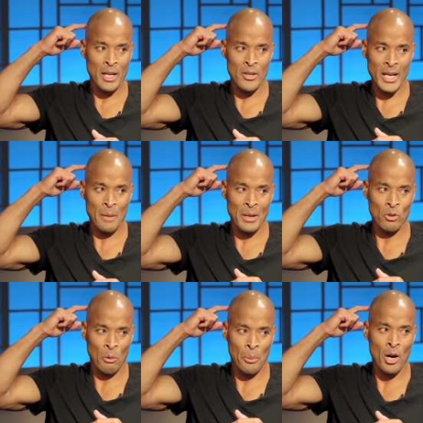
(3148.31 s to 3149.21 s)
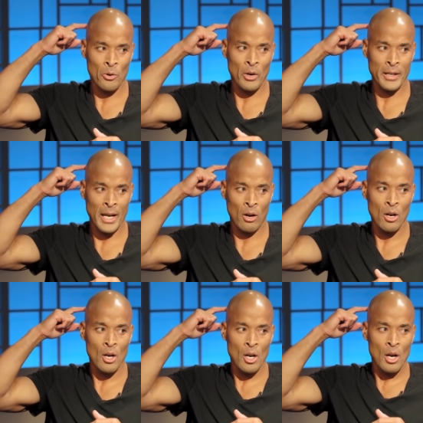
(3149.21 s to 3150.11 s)
You're kind of being a little punk right now.
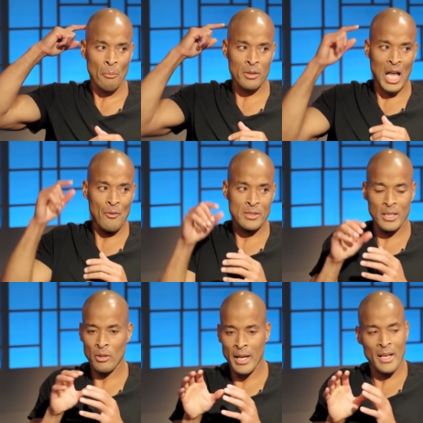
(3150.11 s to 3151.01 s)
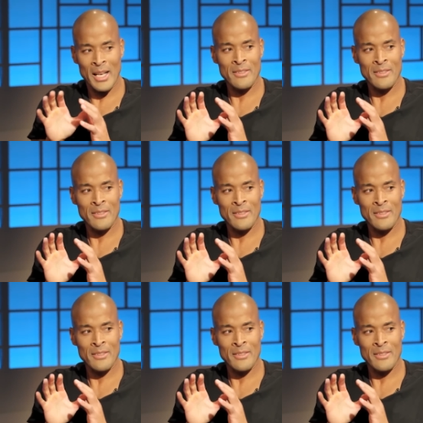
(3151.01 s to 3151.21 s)
But a lot of us say, okay,